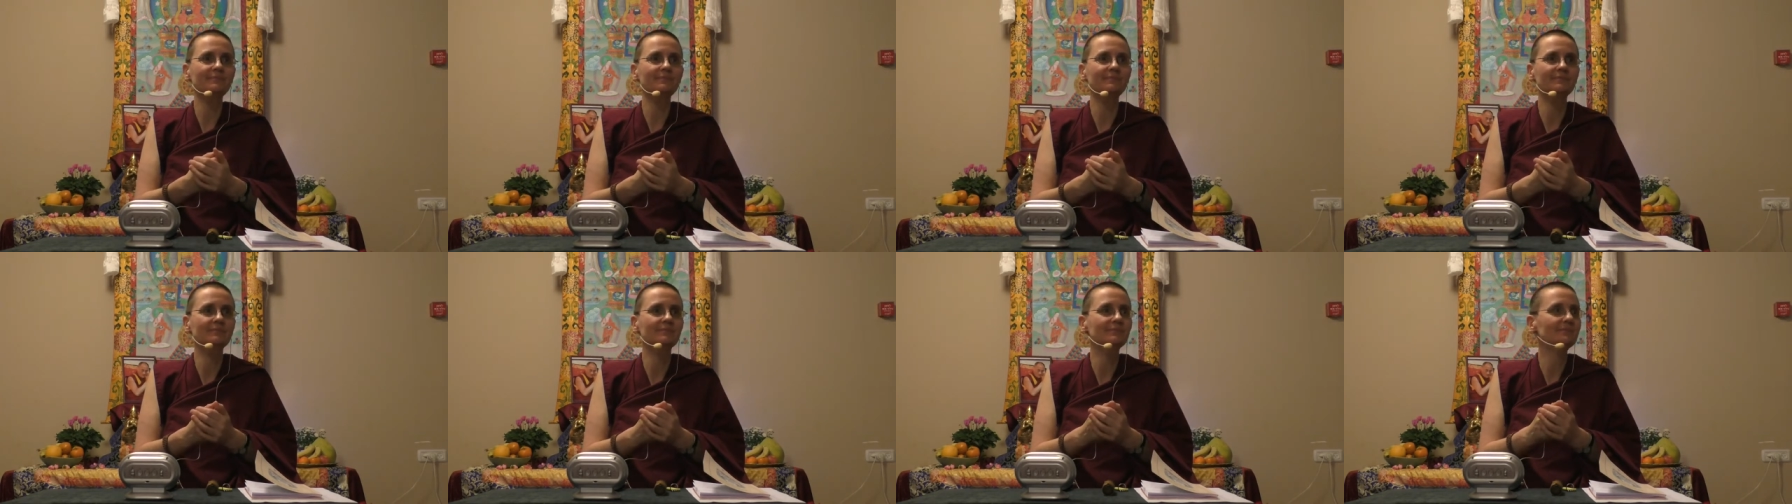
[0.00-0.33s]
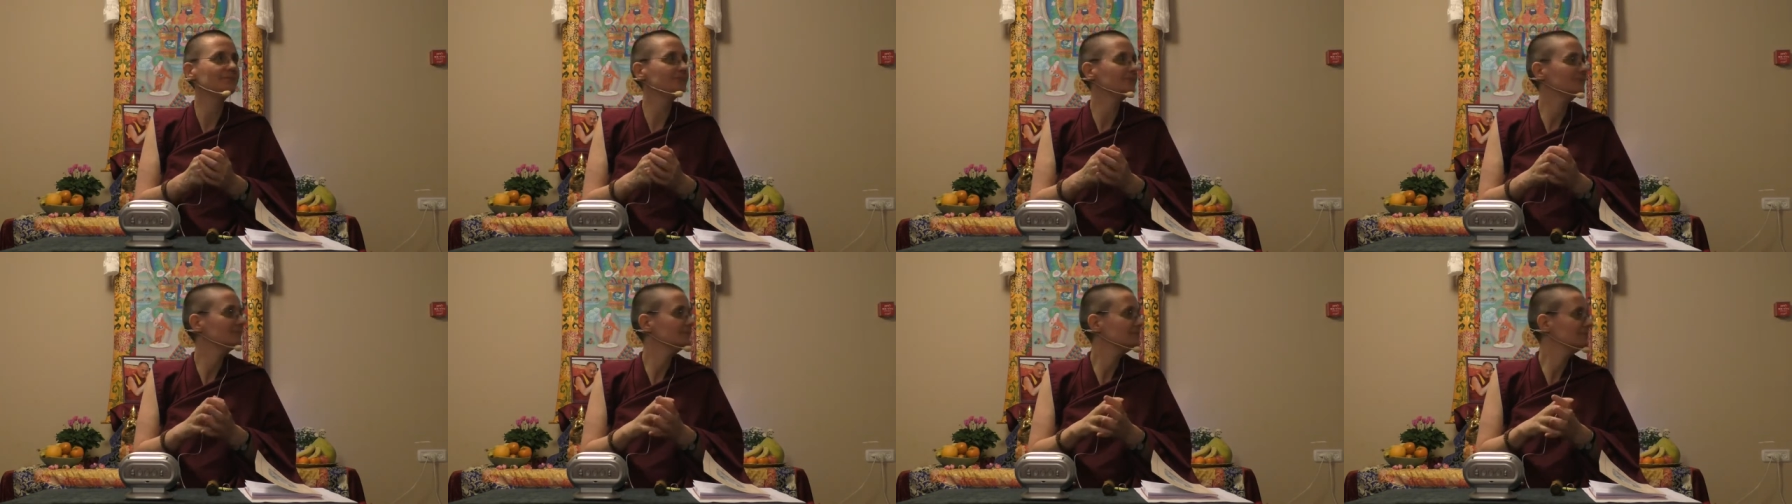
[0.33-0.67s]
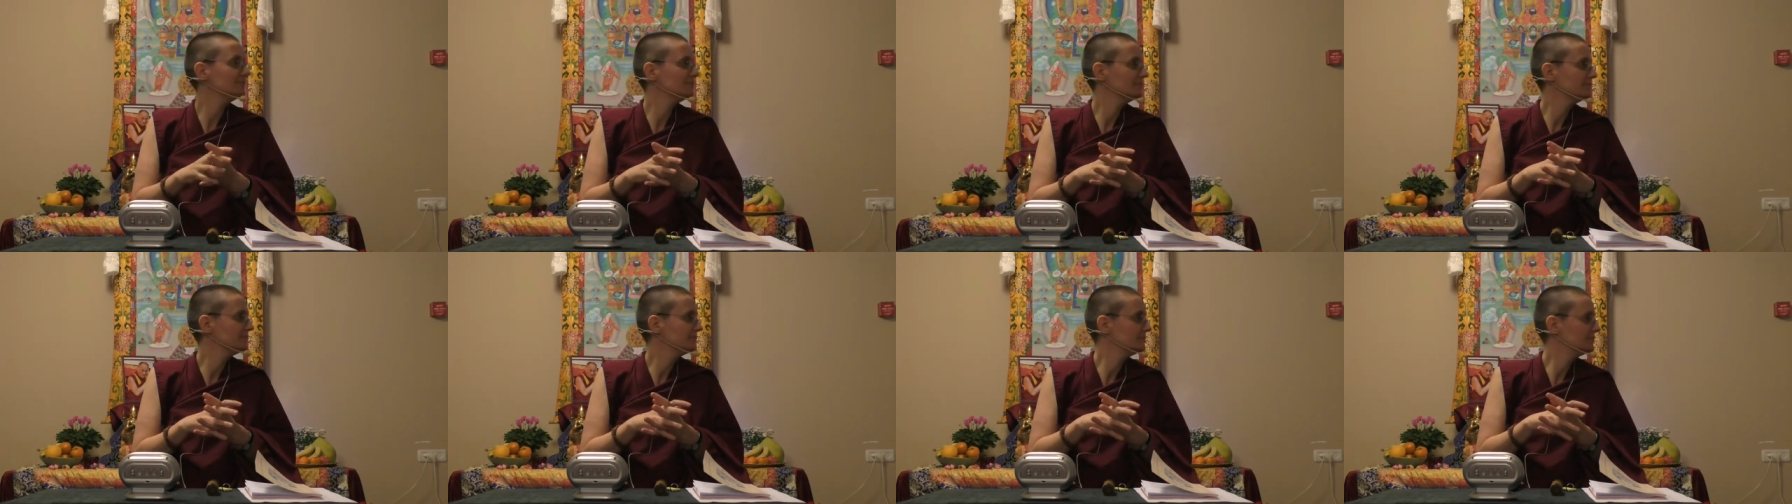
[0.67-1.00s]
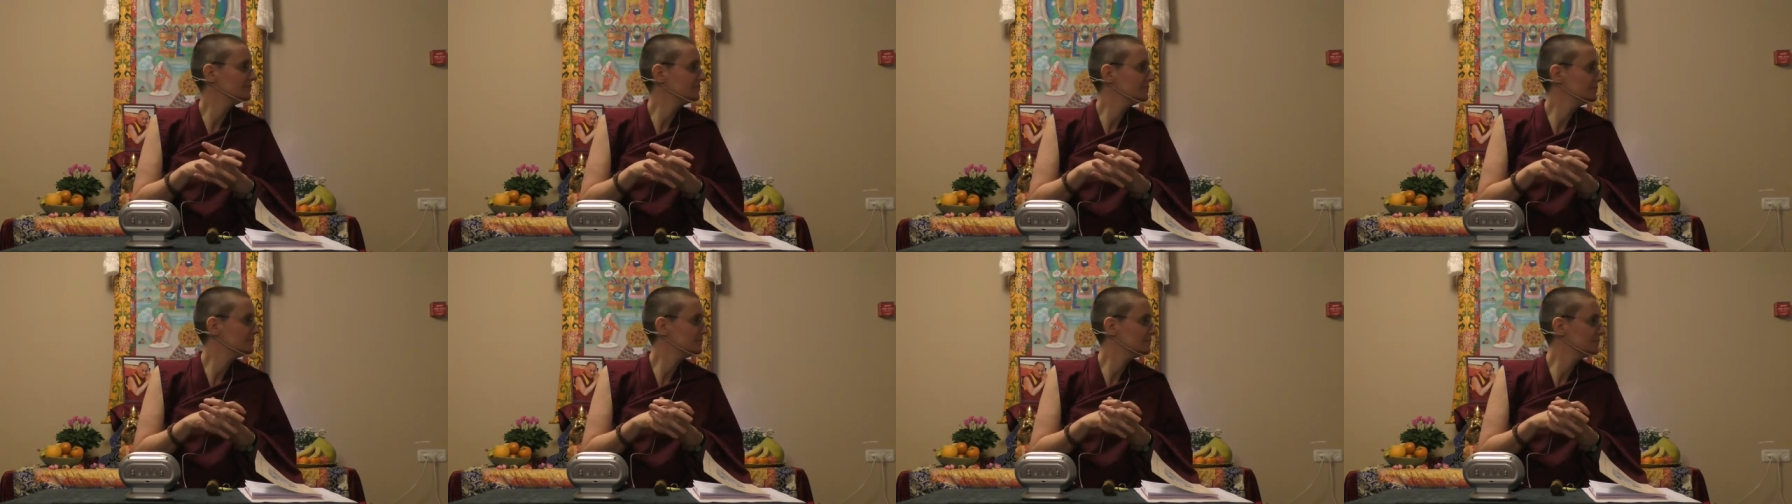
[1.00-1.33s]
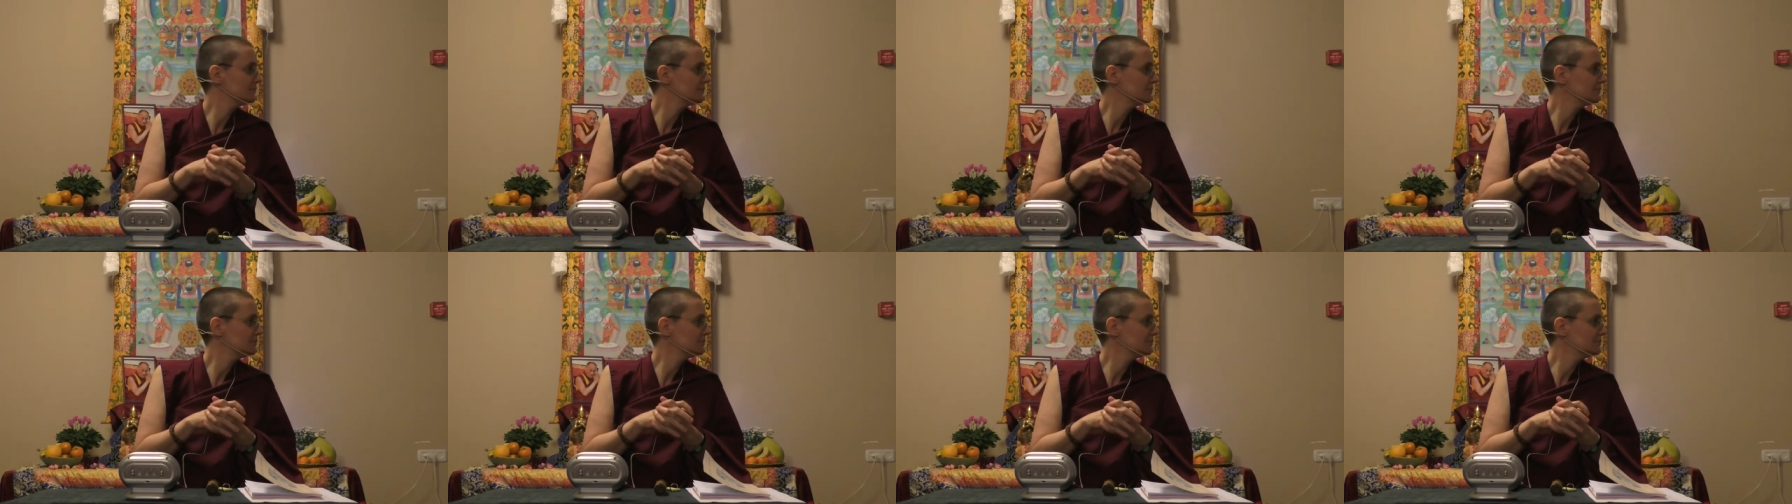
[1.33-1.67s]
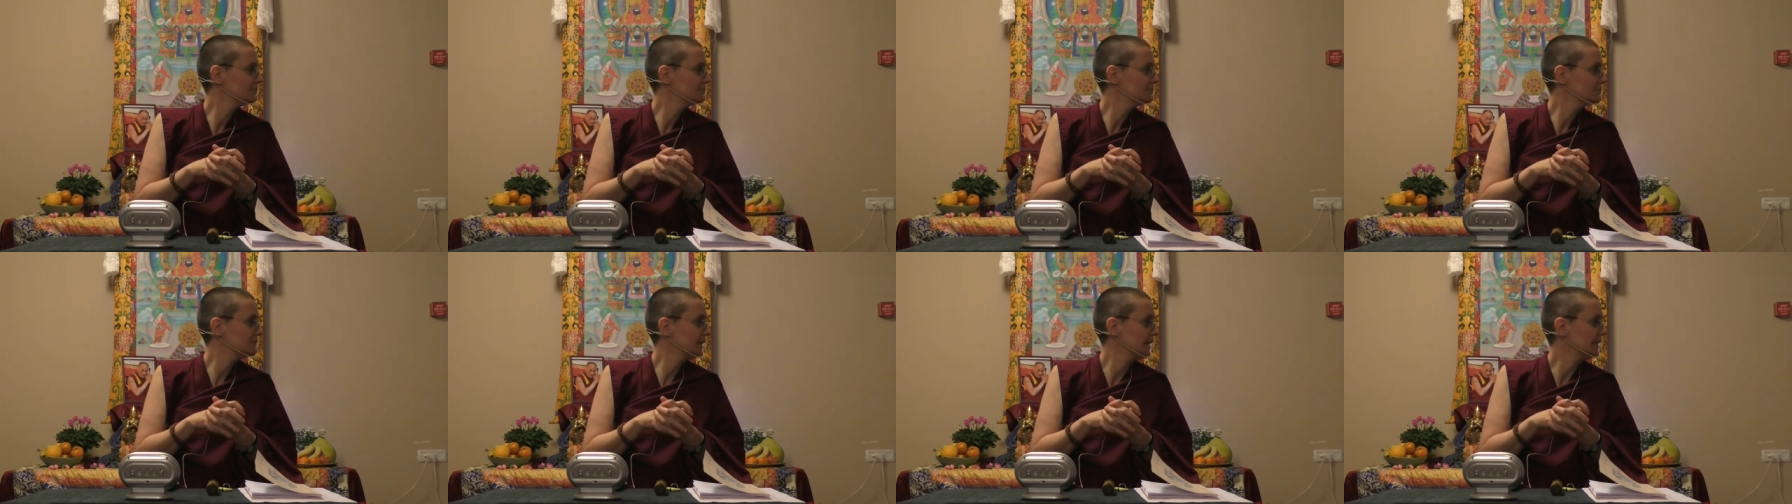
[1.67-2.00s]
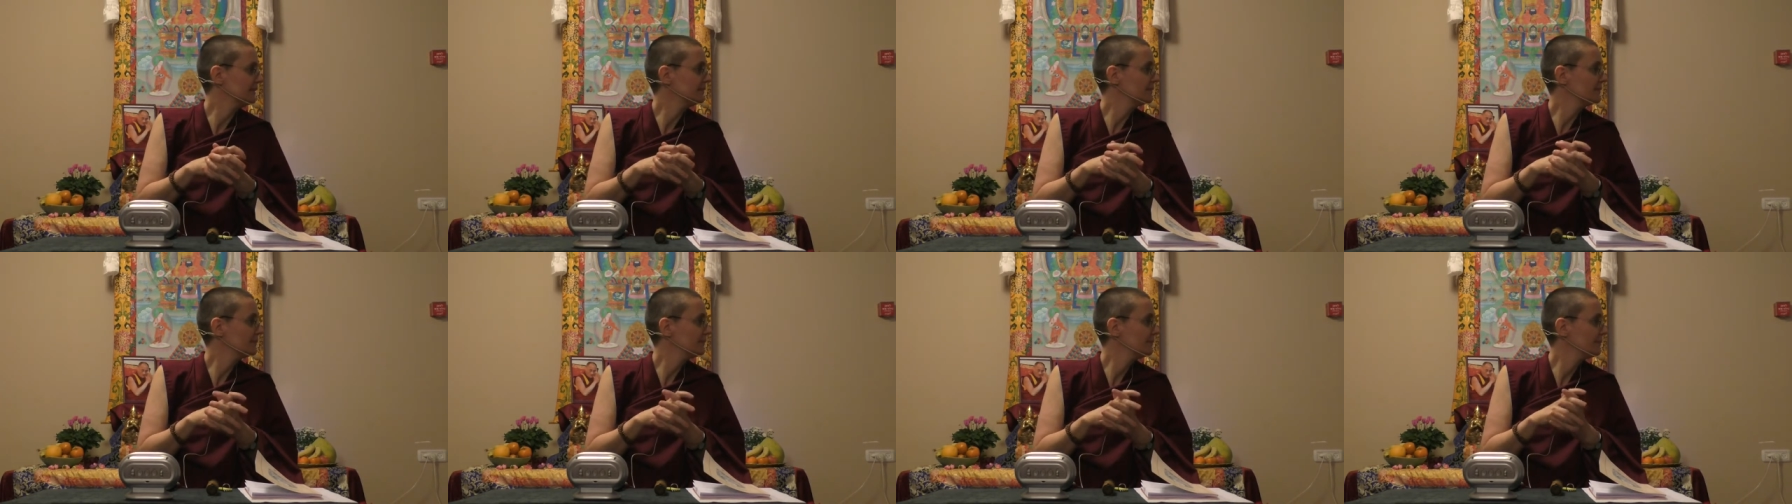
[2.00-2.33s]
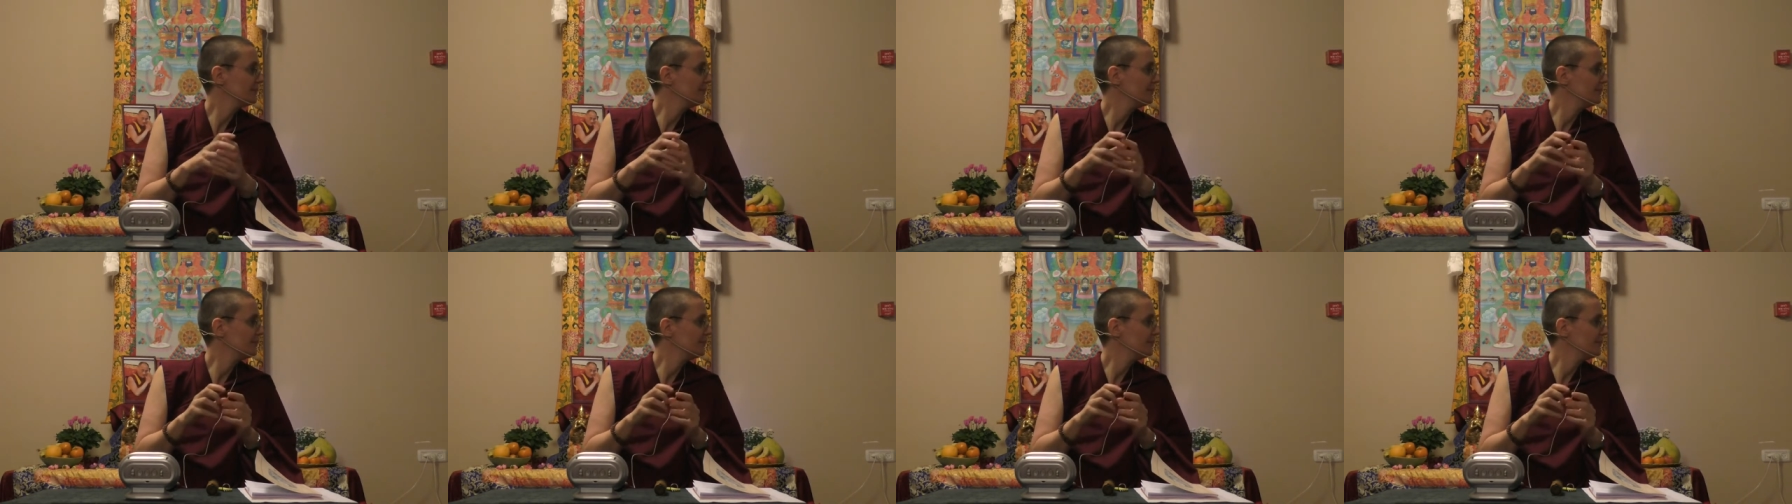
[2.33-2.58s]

Krishna, can I add to it? Yes. It is